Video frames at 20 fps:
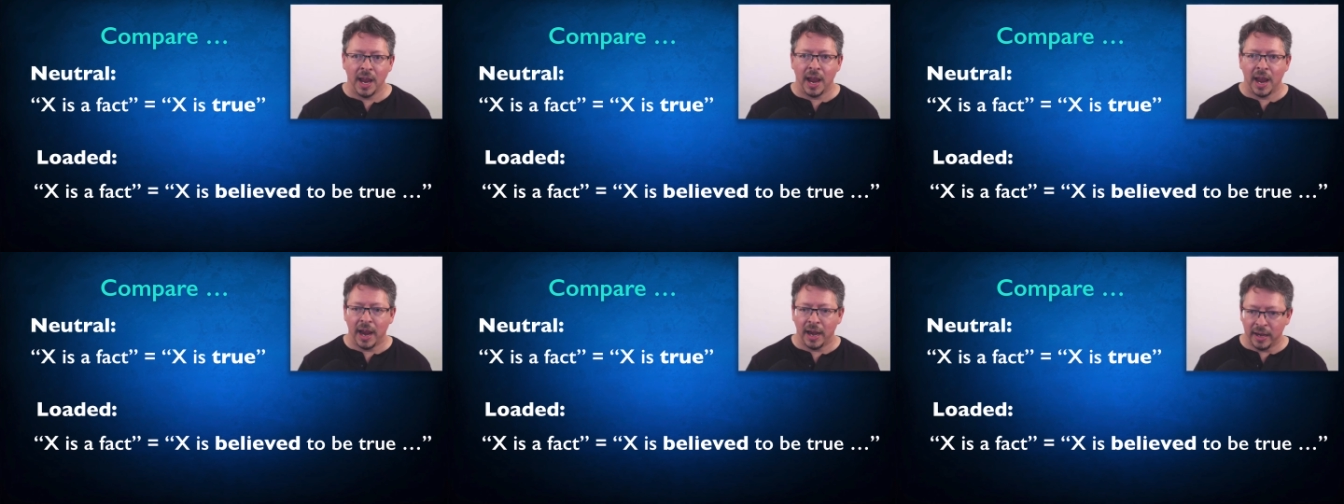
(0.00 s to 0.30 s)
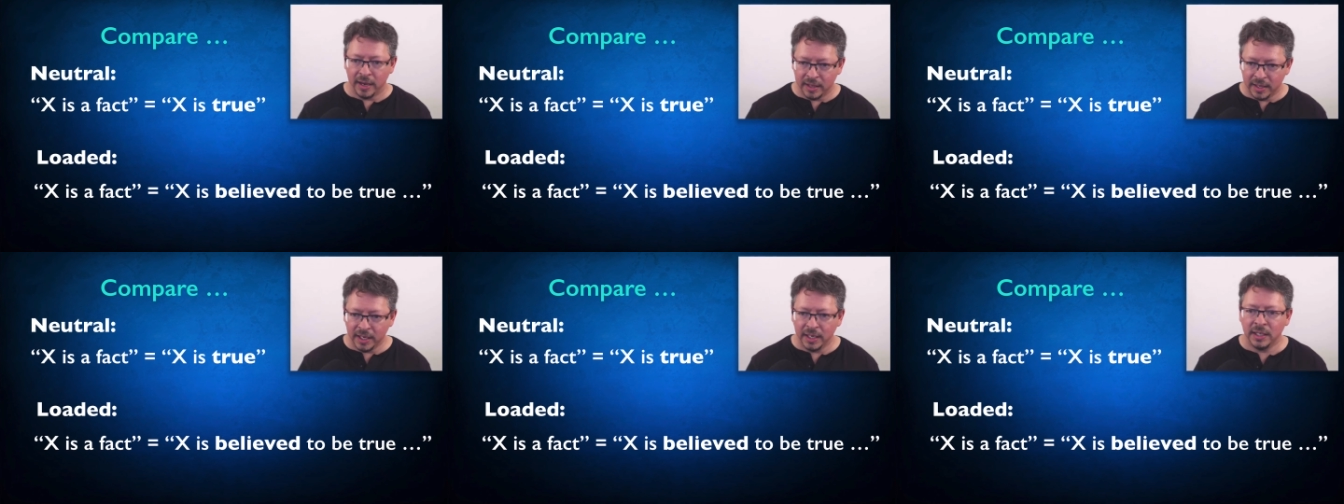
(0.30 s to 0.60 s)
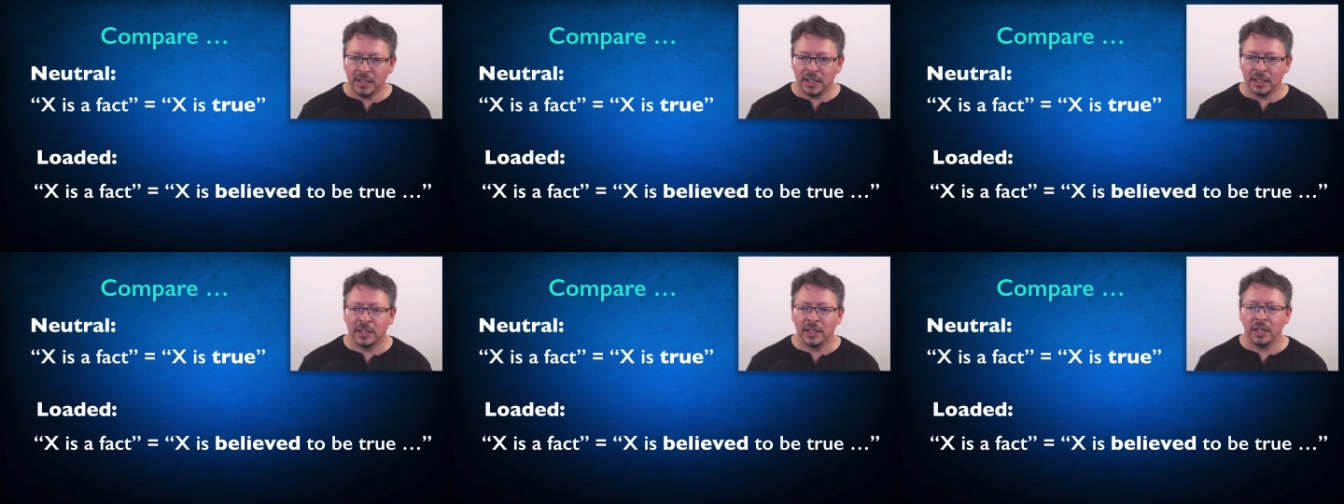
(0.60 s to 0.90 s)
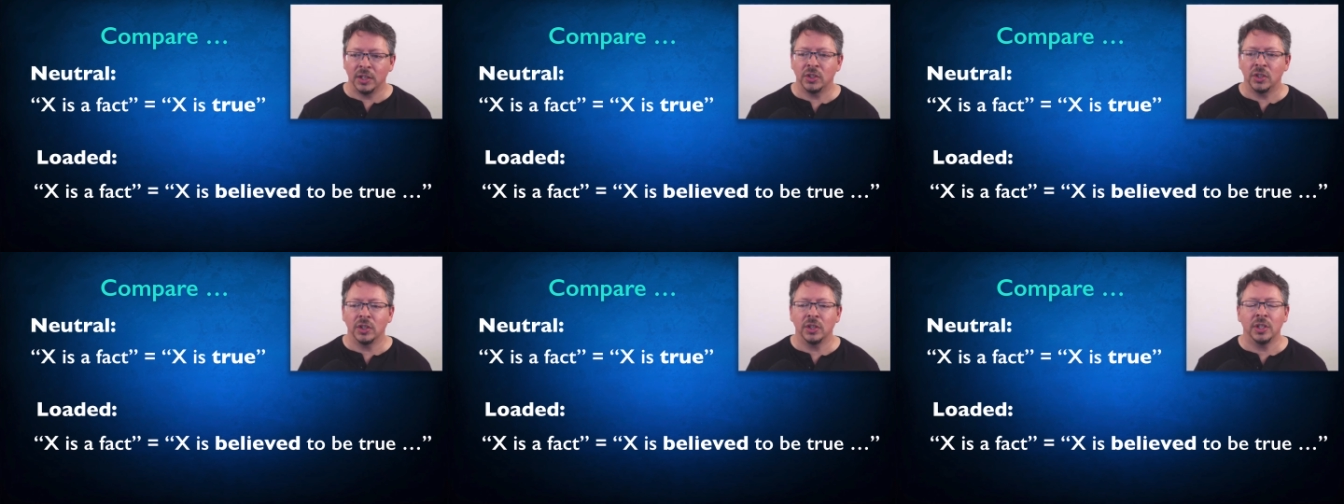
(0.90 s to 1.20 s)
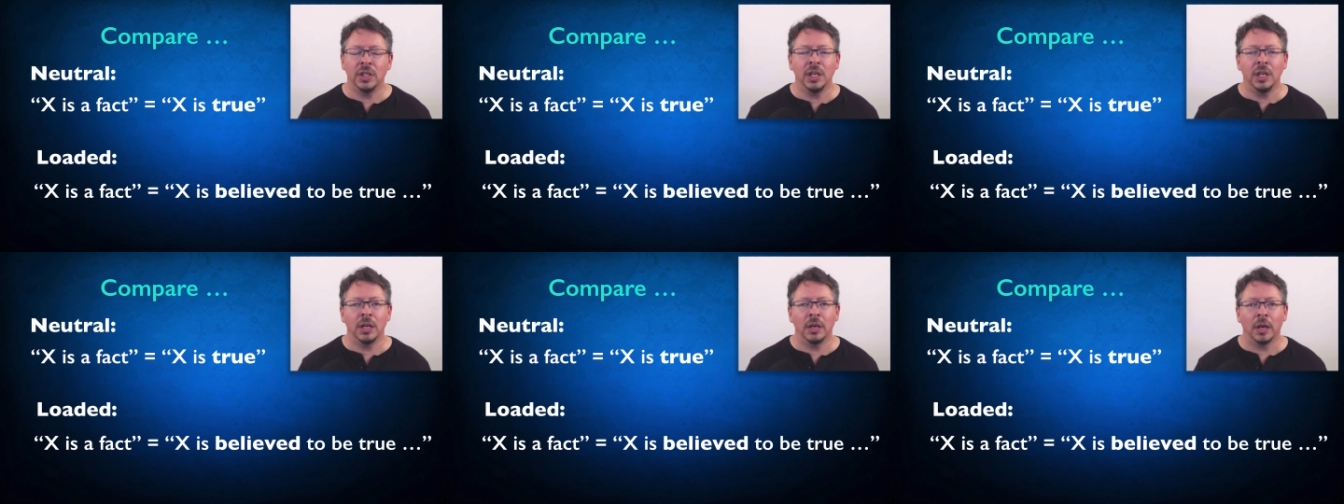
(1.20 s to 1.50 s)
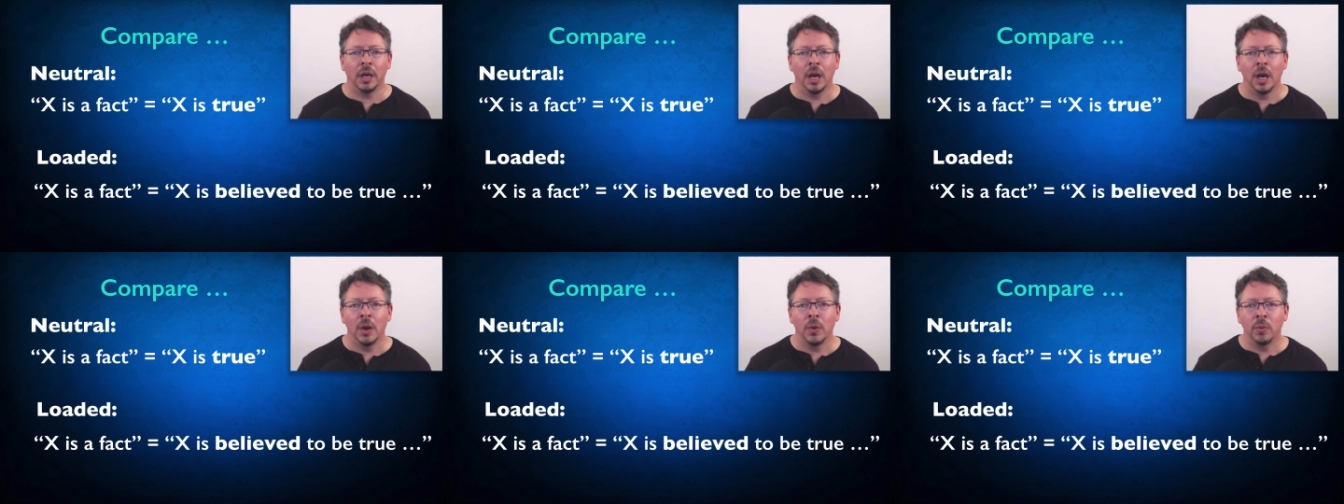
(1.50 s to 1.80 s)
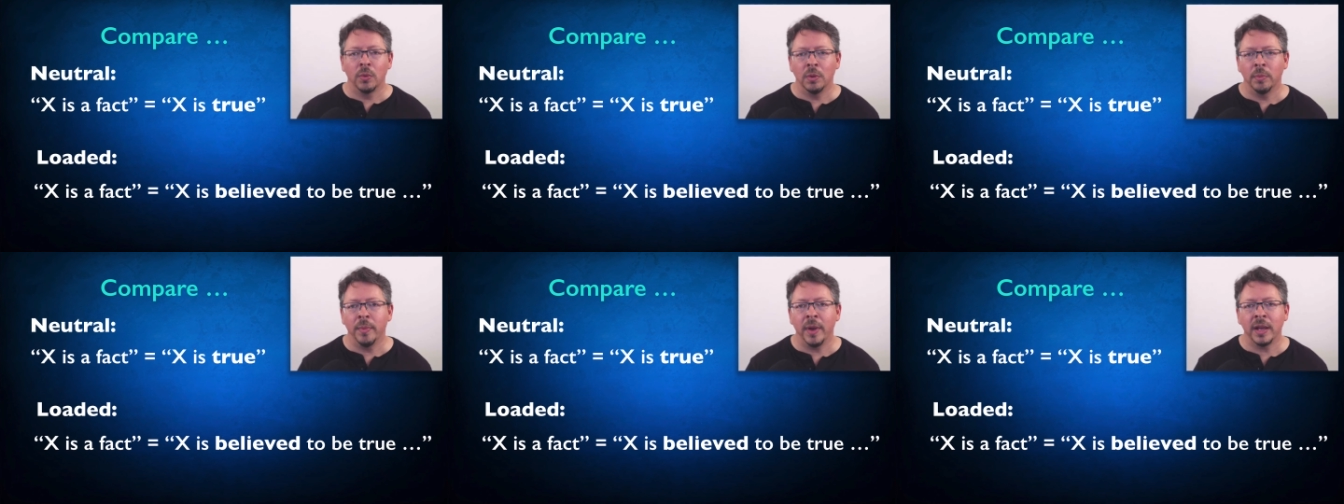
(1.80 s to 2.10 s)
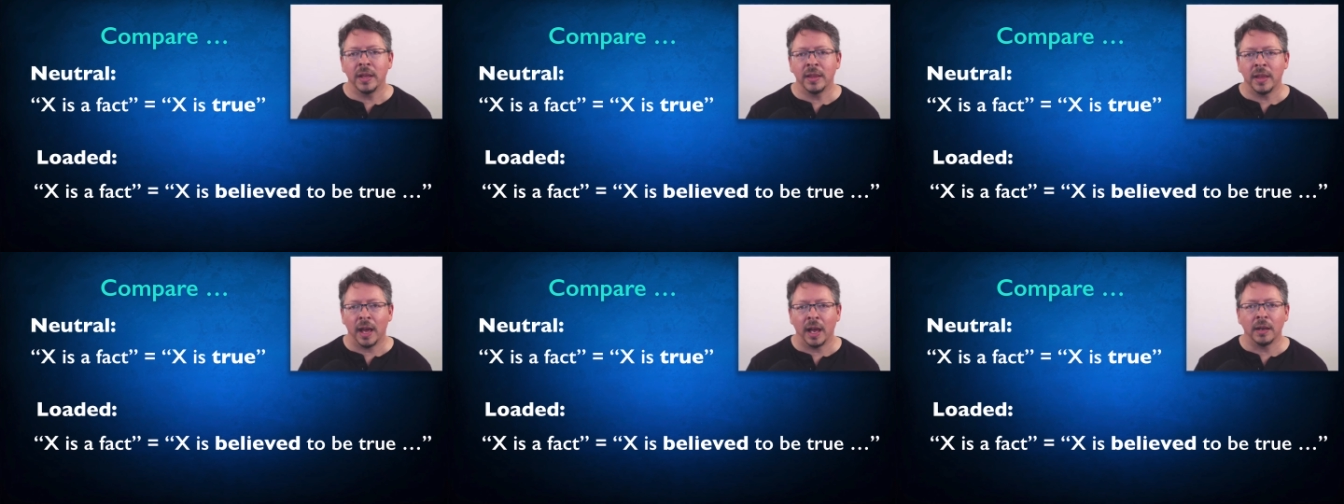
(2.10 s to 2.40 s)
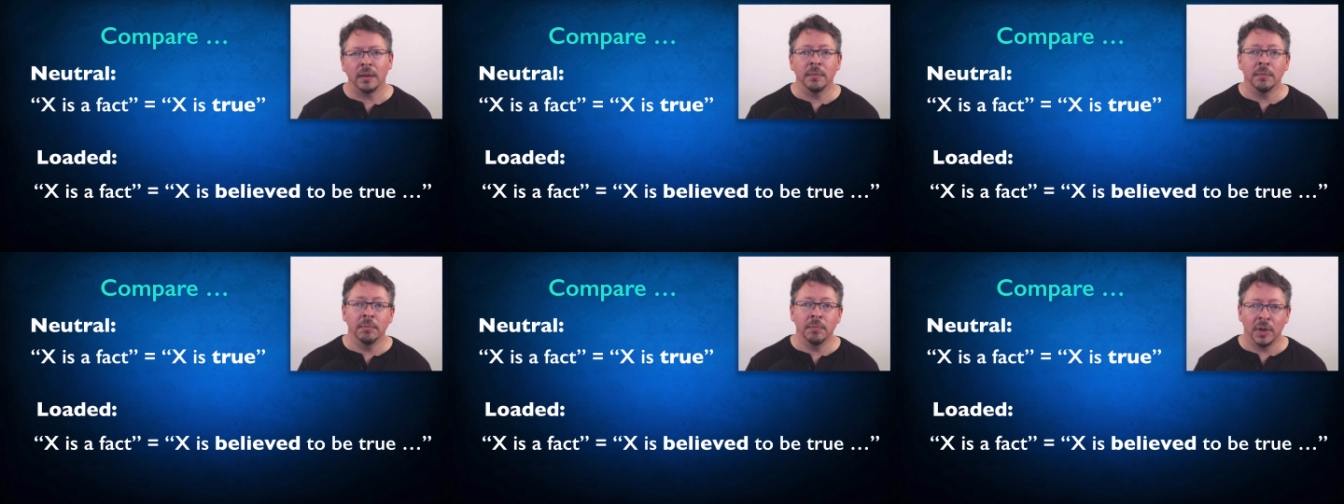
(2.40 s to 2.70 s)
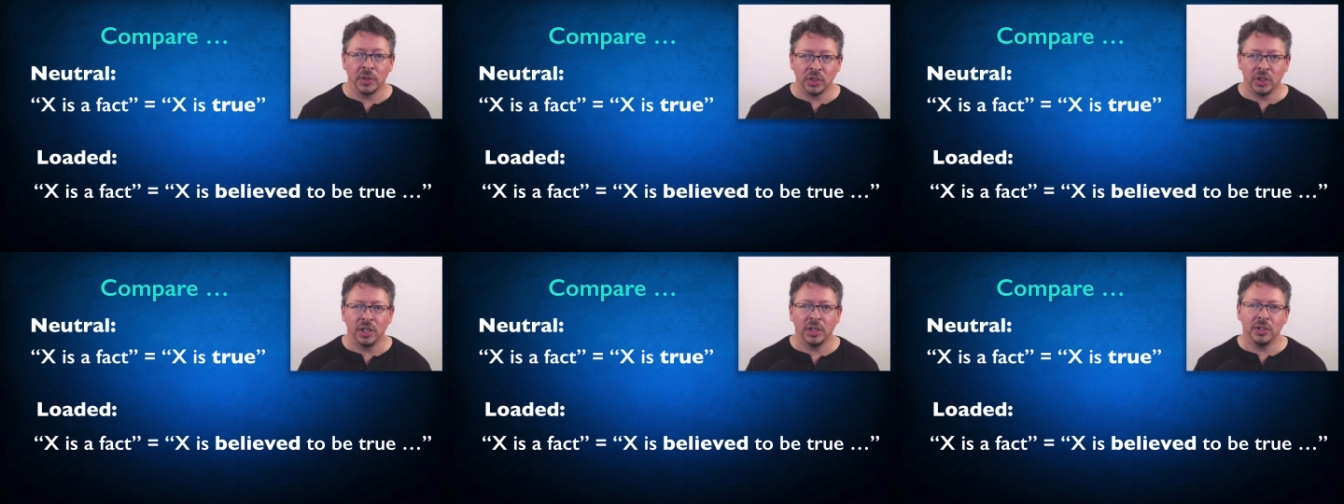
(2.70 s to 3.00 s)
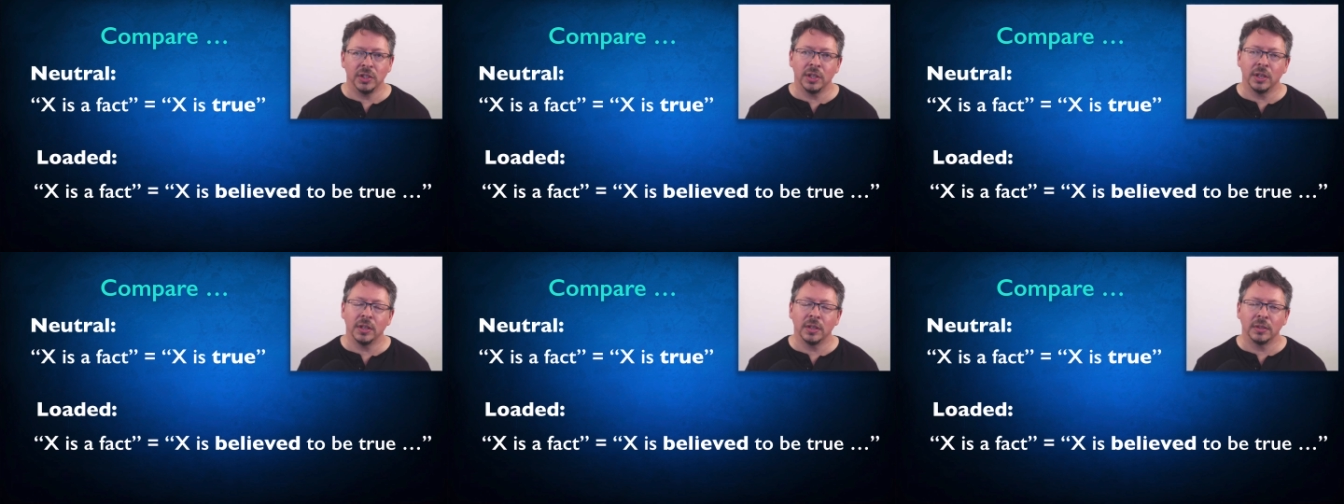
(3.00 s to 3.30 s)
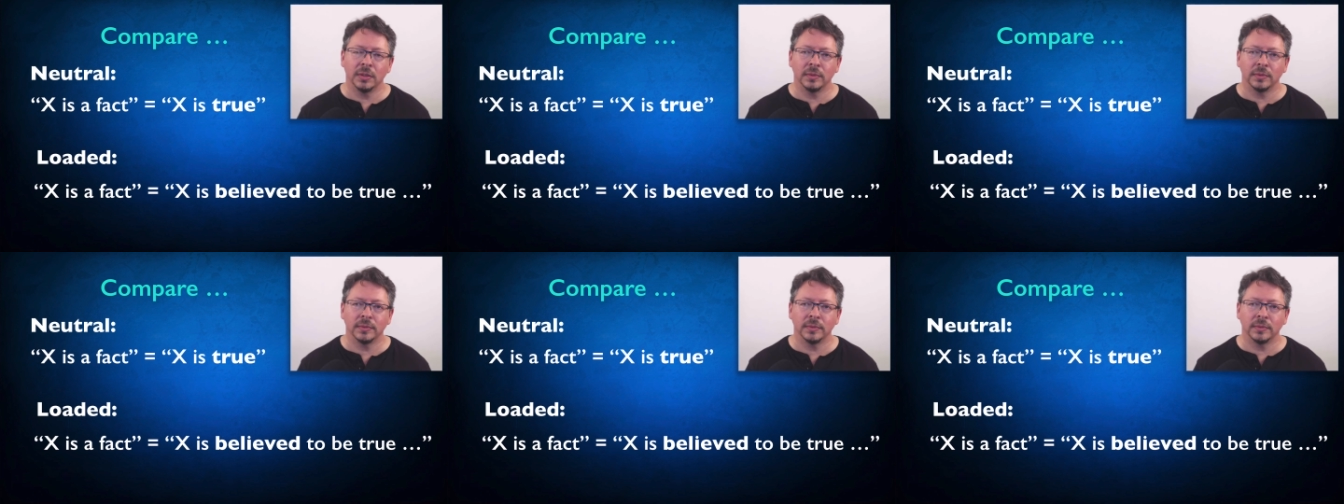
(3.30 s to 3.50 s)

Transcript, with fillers: And these distinctions here will make that much easier.